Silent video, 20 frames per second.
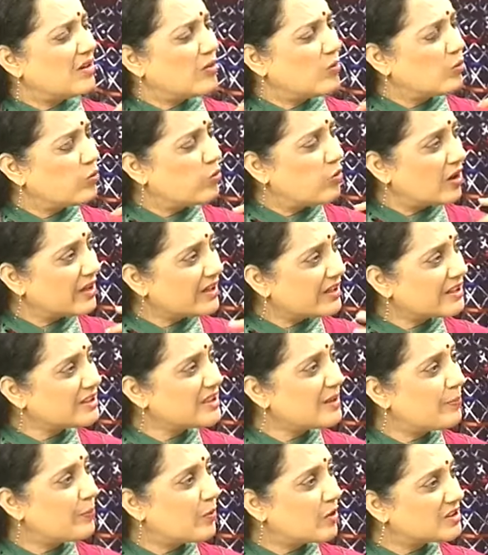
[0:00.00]
What are
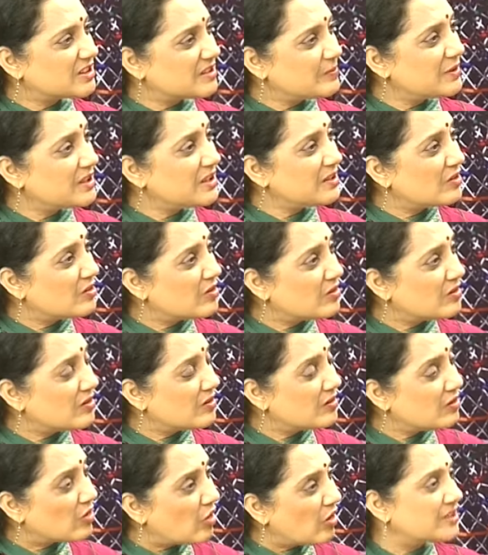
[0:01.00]
the possible
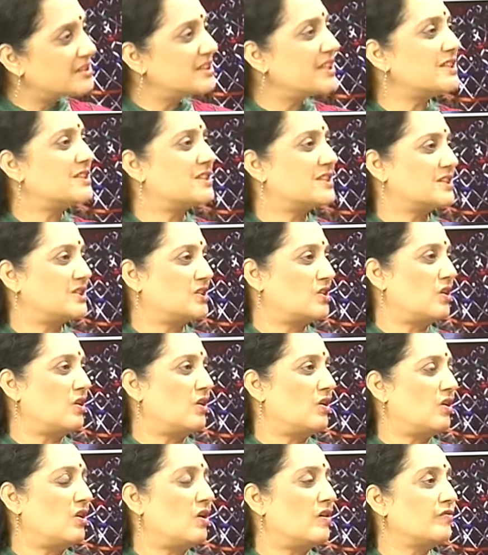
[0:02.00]
causes
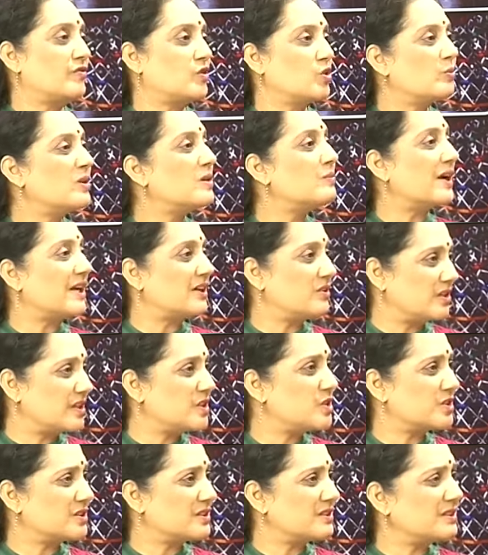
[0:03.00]
of human
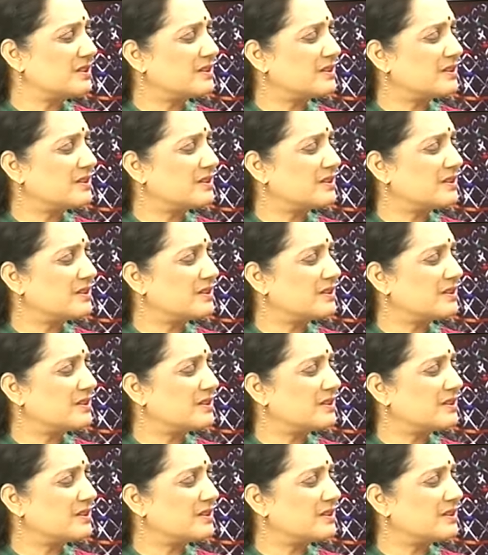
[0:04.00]
migration?